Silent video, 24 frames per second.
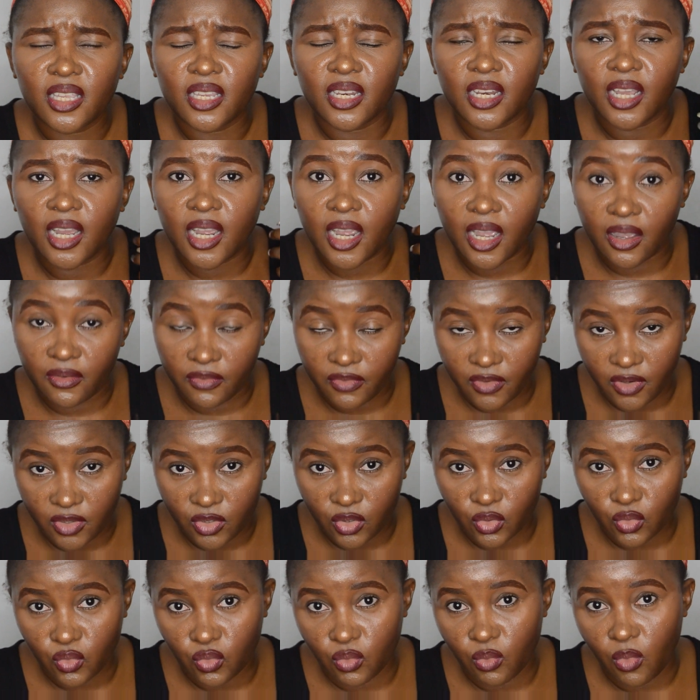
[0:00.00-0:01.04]
in a
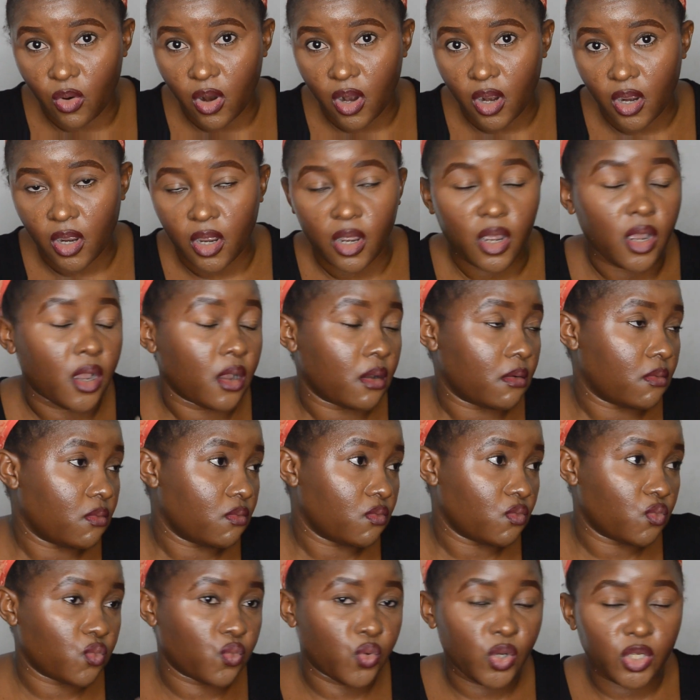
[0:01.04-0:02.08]
coverage kubwa,
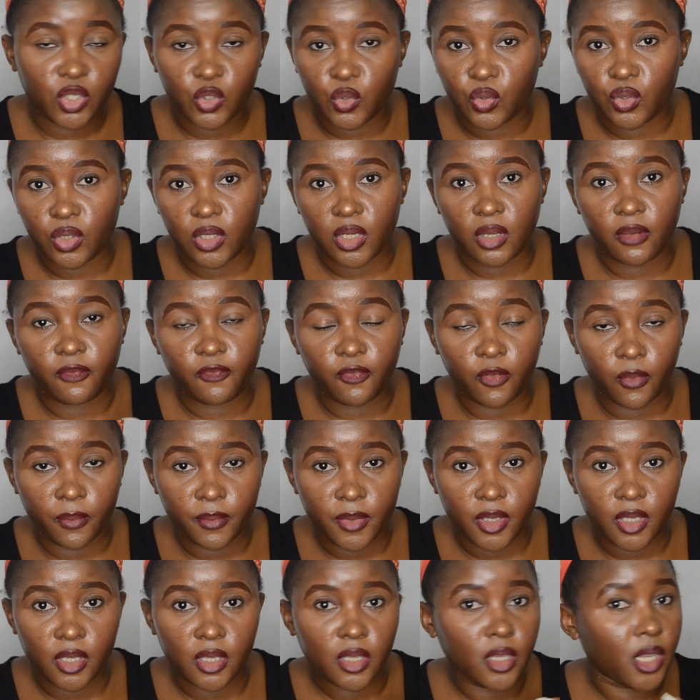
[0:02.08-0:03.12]
which for
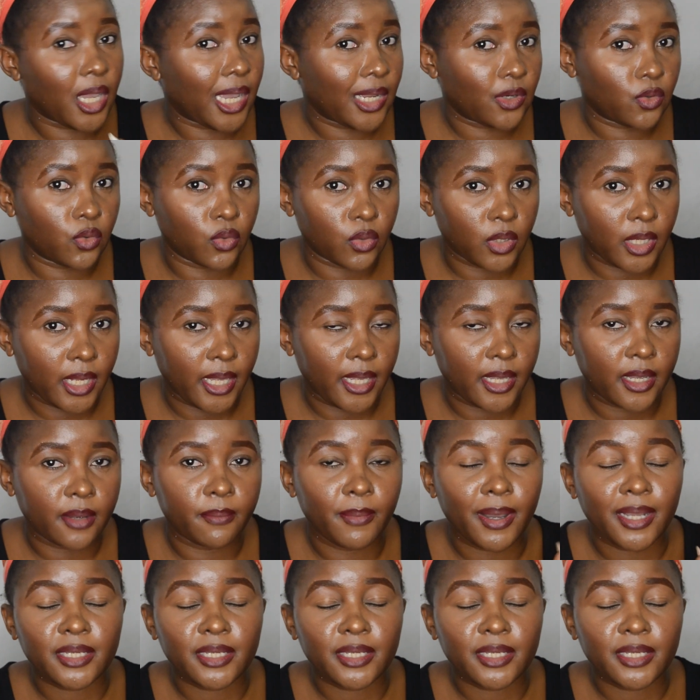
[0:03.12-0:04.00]
me I don't like.